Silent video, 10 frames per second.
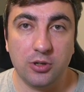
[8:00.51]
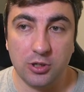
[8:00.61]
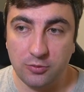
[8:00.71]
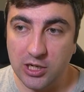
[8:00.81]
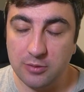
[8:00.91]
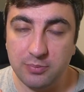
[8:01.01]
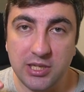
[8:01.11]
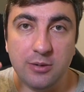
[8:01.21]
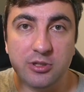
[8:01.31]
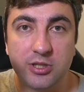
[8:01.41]
to want to be
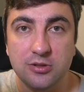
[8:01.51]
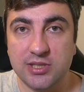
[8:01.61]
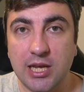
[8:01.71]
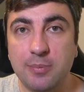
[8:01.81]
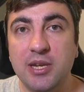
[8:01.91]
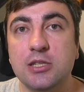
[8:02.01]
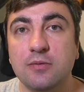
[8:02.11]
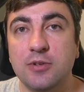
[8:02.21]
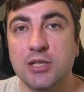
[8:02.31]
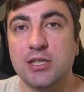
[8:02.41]
able to step into
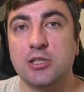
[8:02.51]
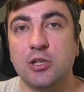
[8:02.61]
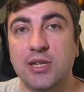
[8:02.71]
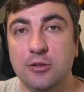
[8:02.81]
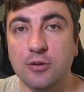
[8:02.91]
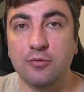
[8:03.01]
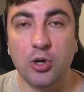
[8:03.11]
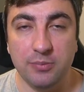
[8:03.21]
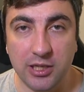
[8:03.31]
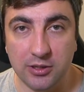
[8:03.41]
Verzik so that you avoid
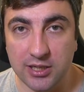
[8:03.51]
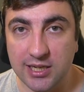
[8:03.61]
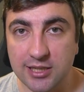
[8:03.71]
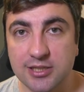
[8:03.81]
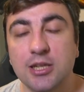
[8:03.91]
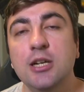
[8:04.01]
melee attacks.